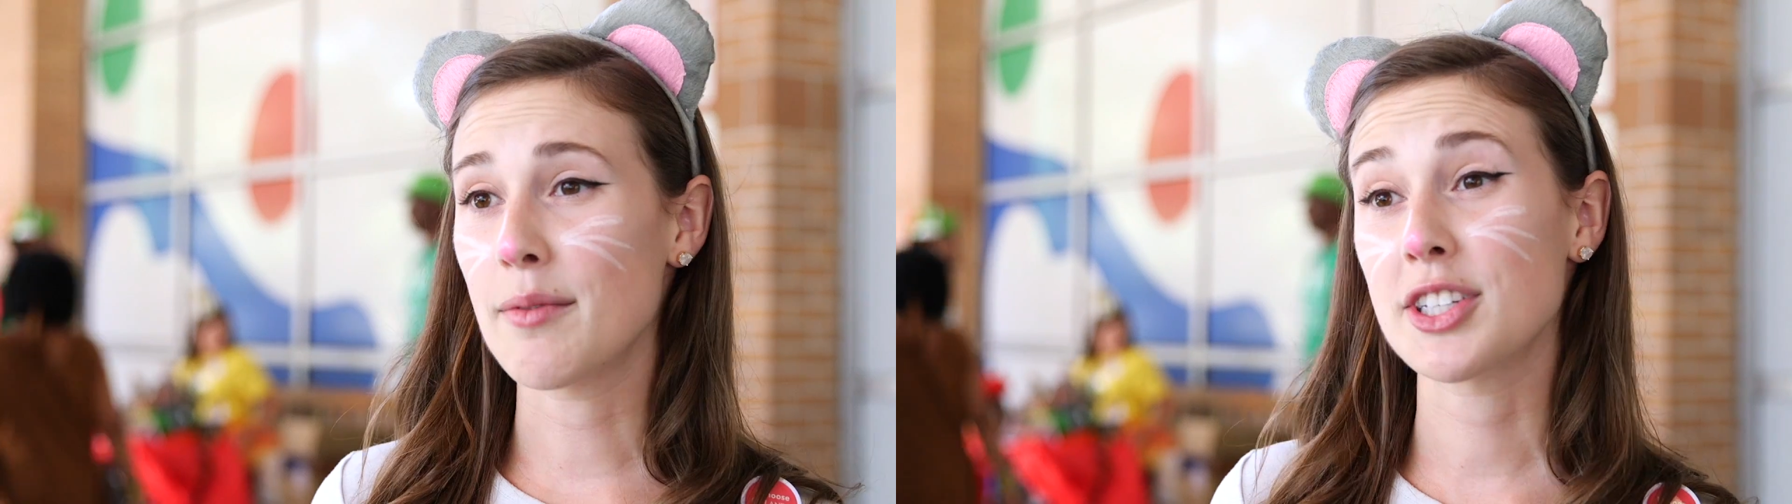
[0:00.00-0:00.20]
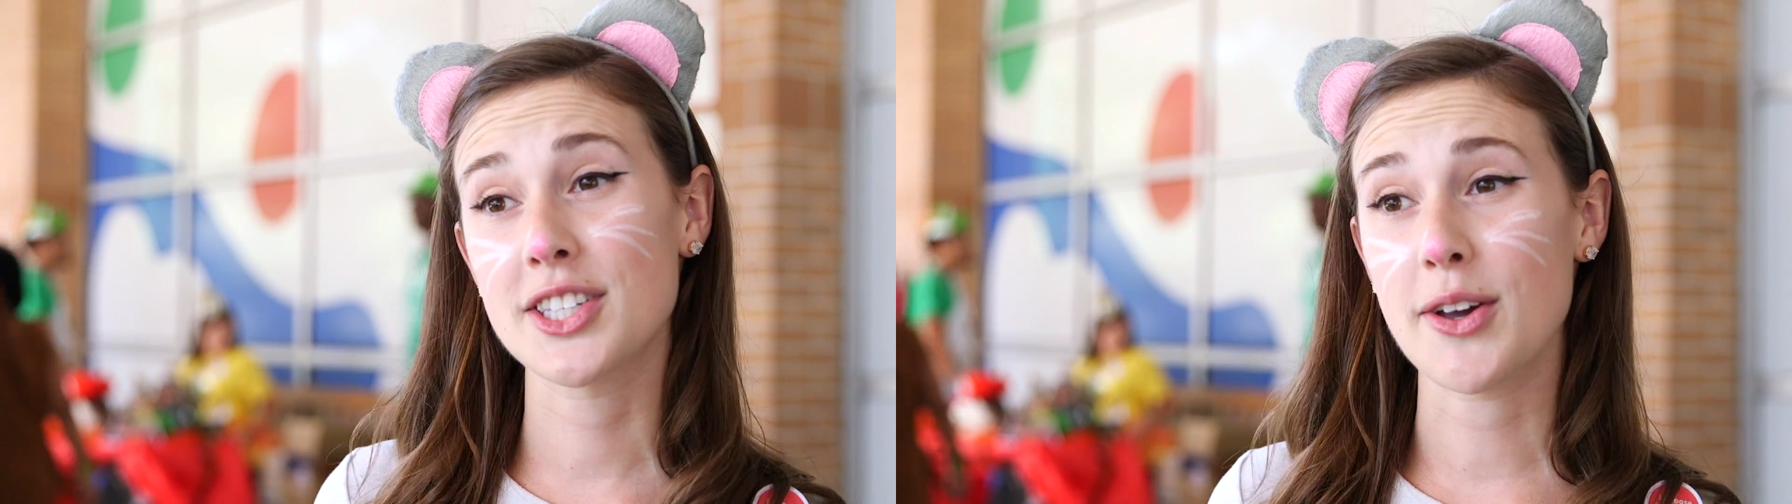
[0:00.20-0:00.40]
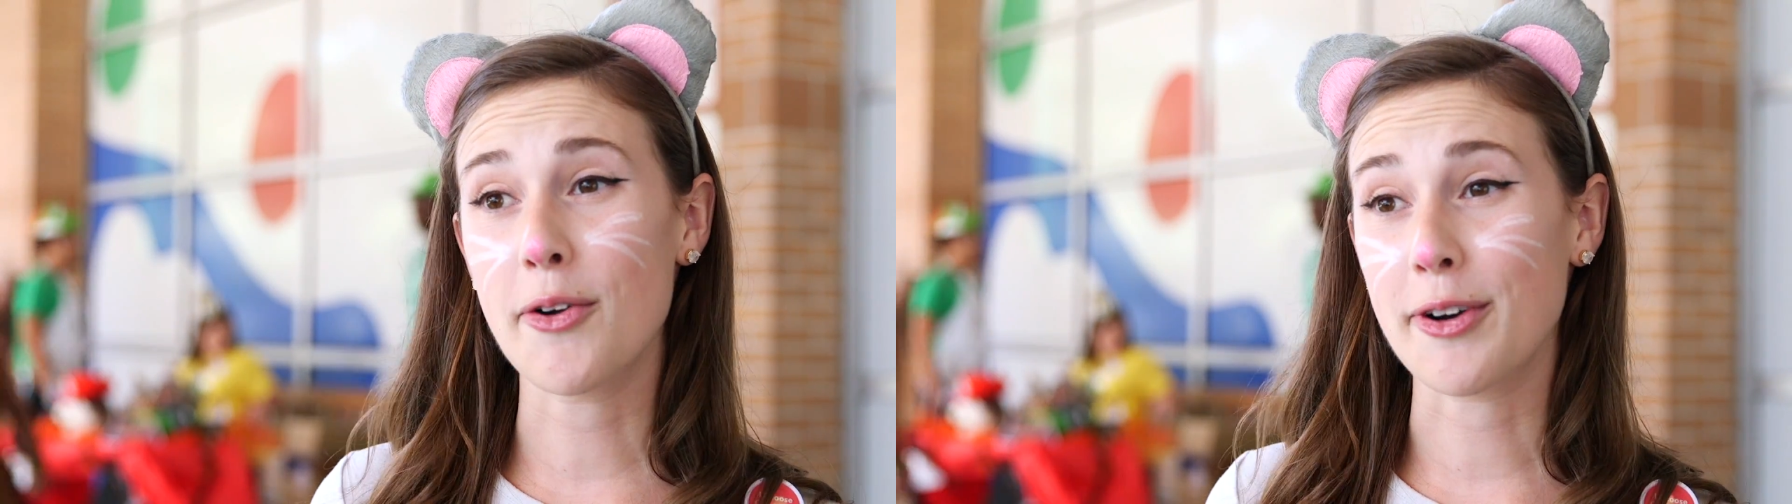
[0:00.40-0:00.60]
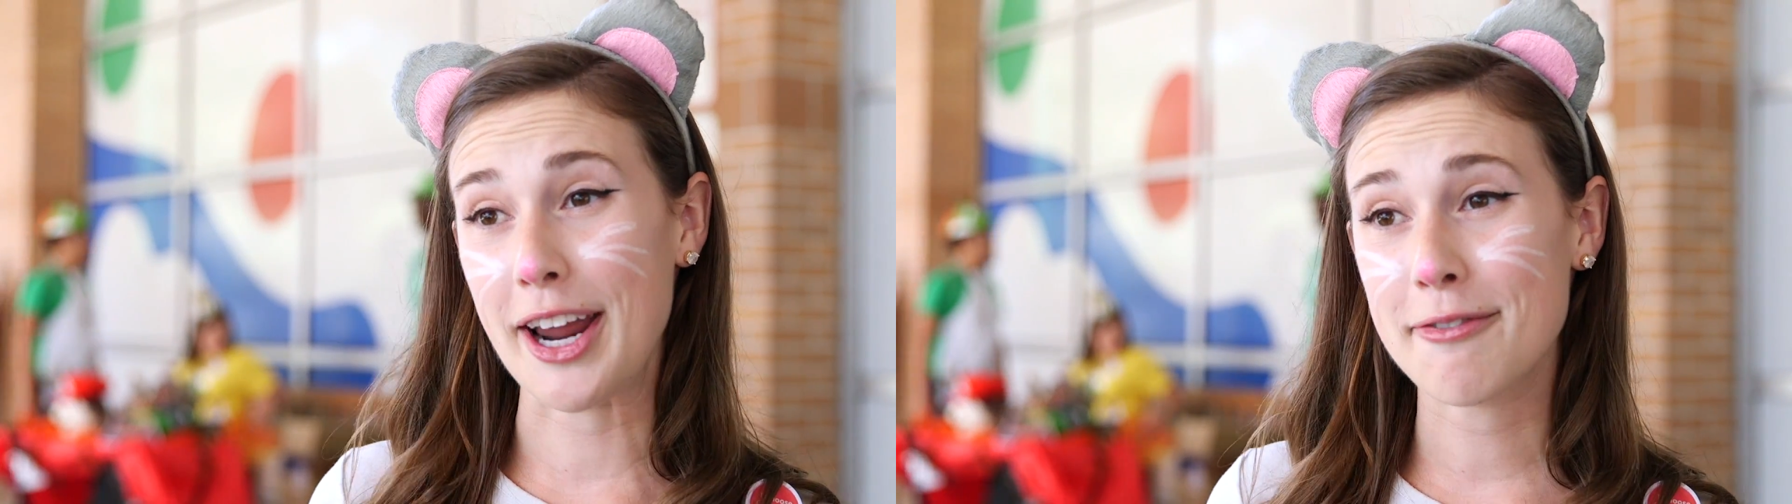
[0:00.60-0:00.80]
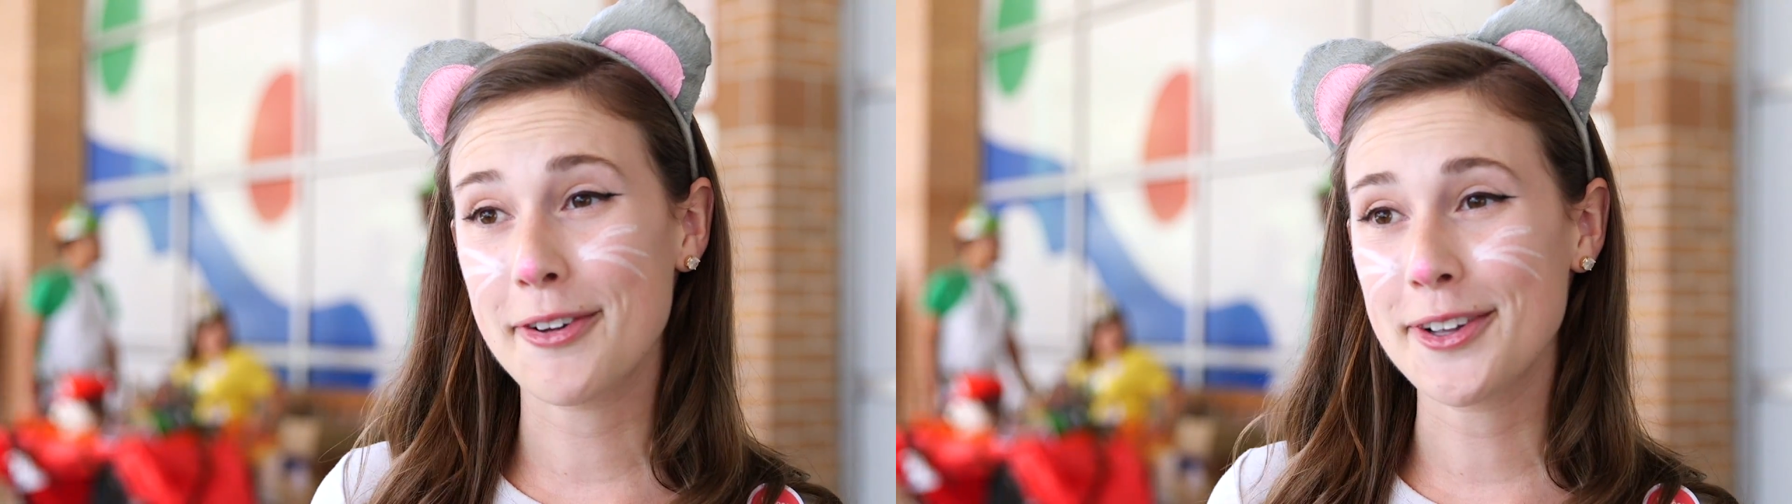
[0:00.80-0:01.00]
I'm just so
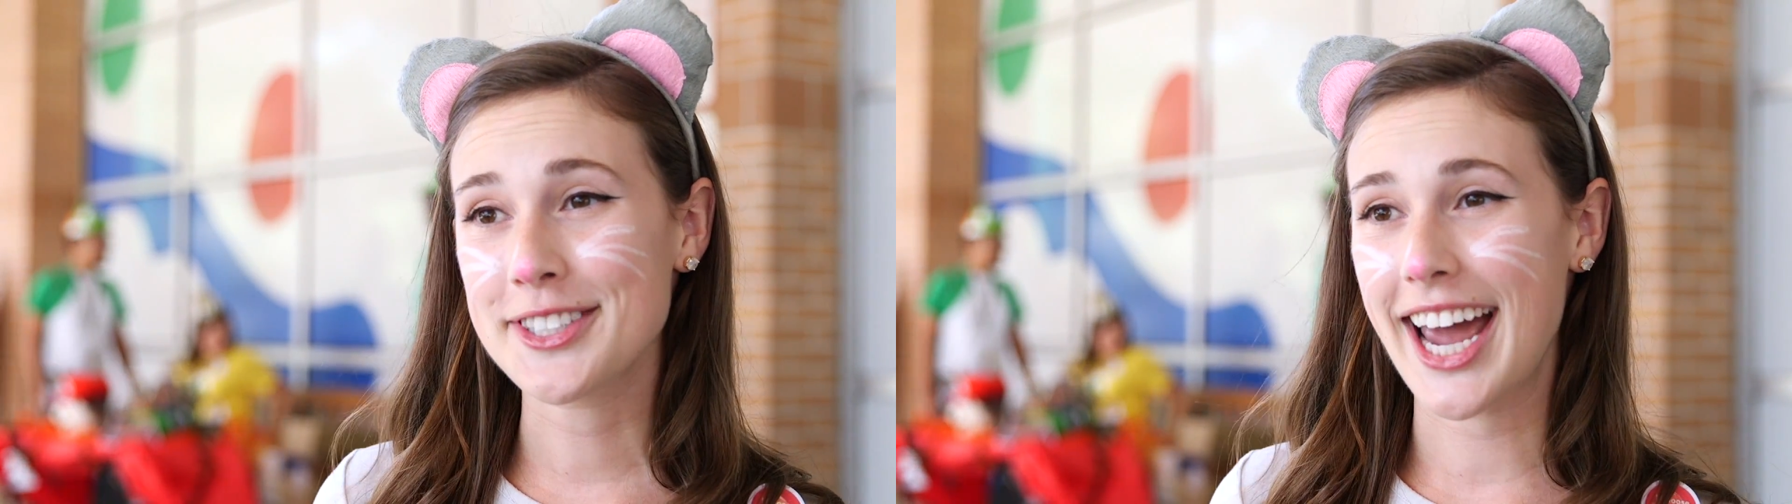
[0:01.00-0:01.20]
grateful to